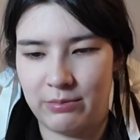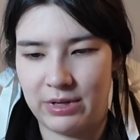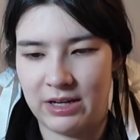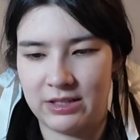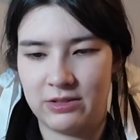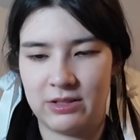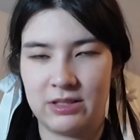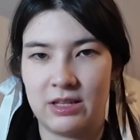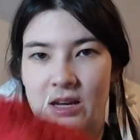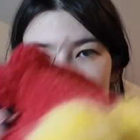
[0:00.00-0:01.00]
But as you can
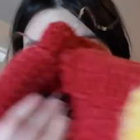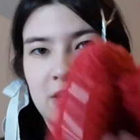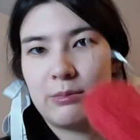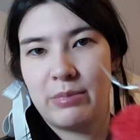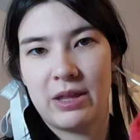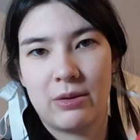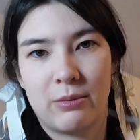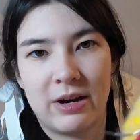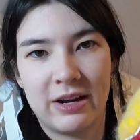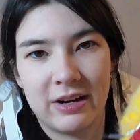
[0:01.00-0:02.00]
see, I just kind of bend the
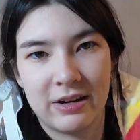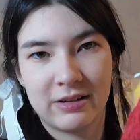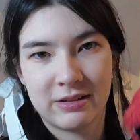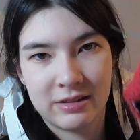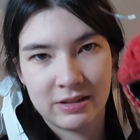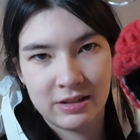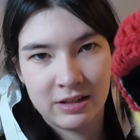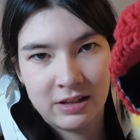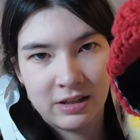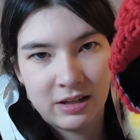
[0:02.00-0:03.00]
wire.
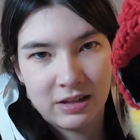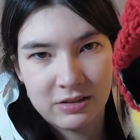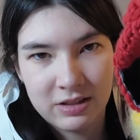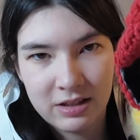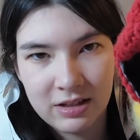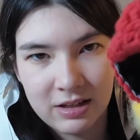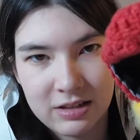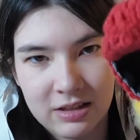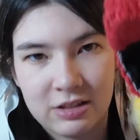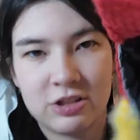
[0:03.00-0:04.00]
Can you see it?
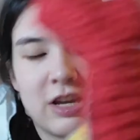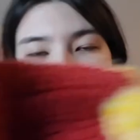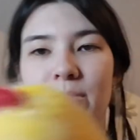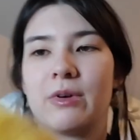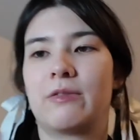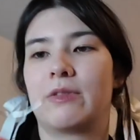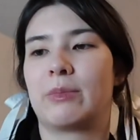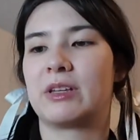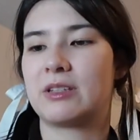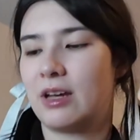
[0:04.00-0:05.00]
Into the shape of the
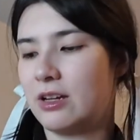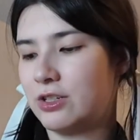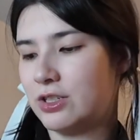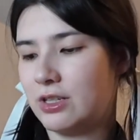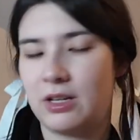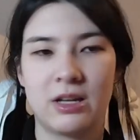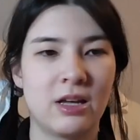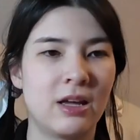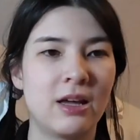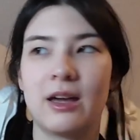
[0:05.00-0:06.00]
mustache.
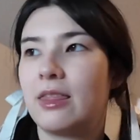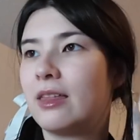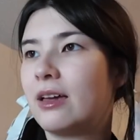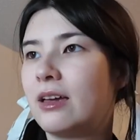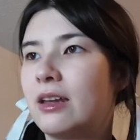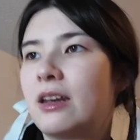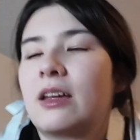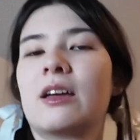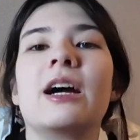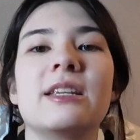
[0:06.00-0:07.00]
And then
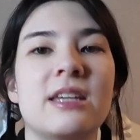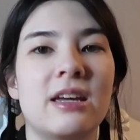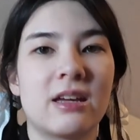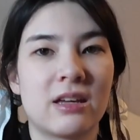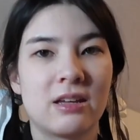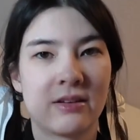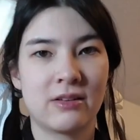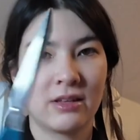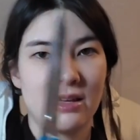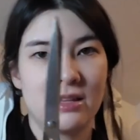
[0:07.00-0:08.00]
I take,
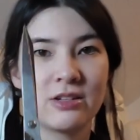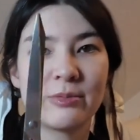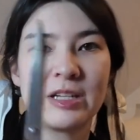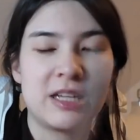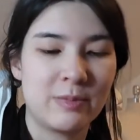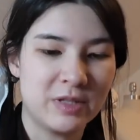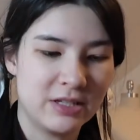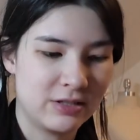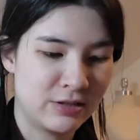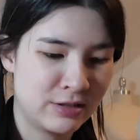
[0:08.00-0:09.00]
these are my tape
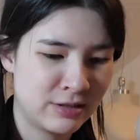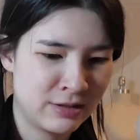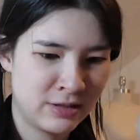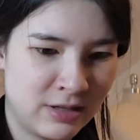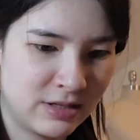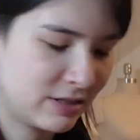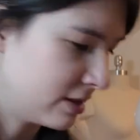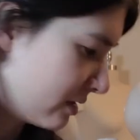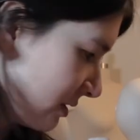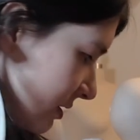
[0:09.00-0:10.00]
scissors.
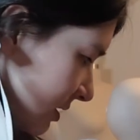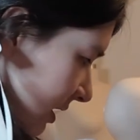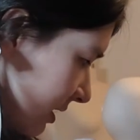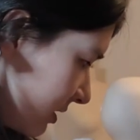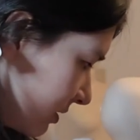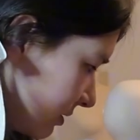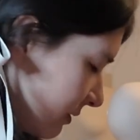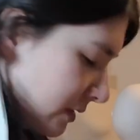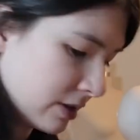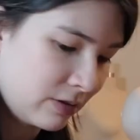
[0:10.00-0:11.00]
Scissors I
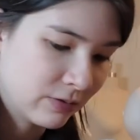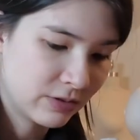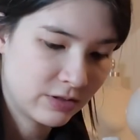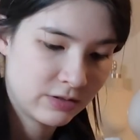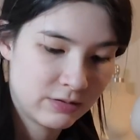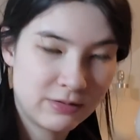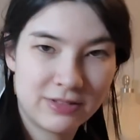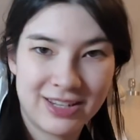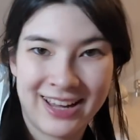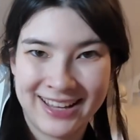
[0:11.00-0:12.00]
exclusively use
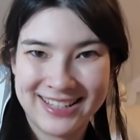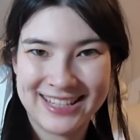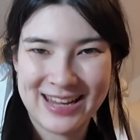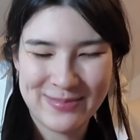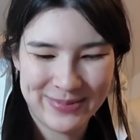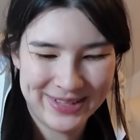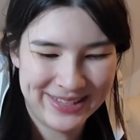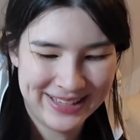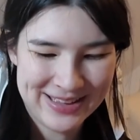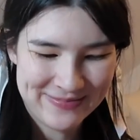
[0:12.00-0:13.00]
to cut tape
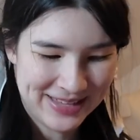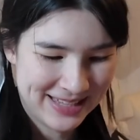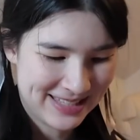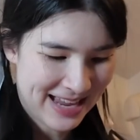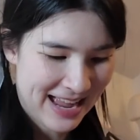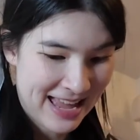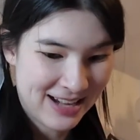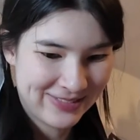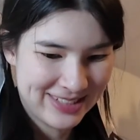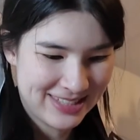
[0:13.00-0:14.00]
because I
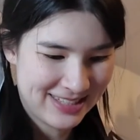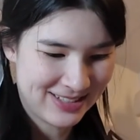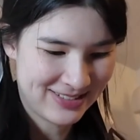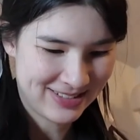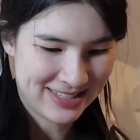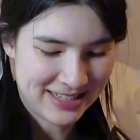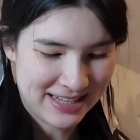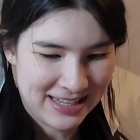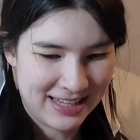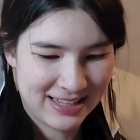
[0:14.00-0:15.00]
hate it when scissors are
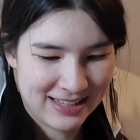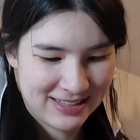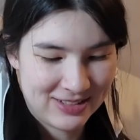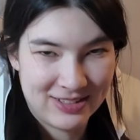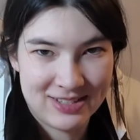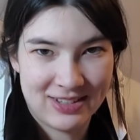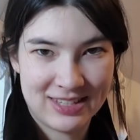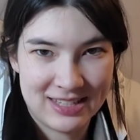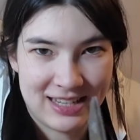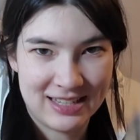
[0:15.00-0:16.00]
sticky. So these are the
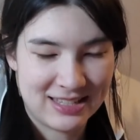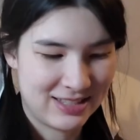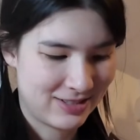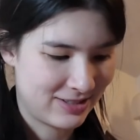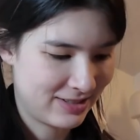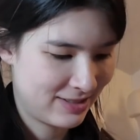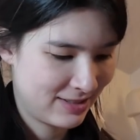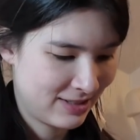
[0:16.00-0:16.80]
sticky scissors.